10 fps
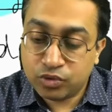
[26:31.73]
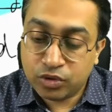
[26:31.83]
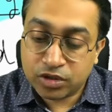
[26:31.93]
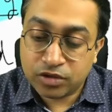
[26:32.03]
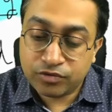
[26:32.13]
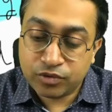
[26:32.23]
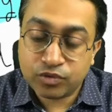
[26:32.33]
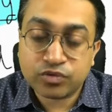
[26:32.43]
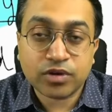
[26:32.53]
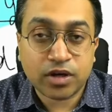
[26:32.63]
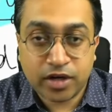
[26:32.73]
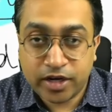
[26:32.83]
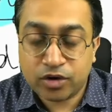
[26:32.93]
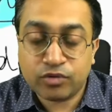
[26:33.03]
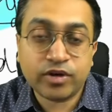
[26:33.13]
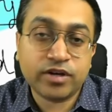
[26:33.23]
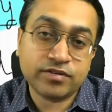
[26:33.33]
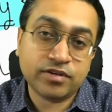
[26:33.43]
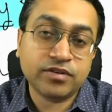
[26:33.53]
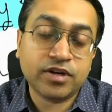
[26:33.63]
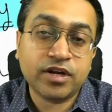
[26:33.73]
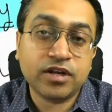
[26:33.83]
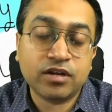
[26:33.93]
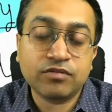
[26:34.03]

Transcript: confuse, right now we are discussing radial nerve,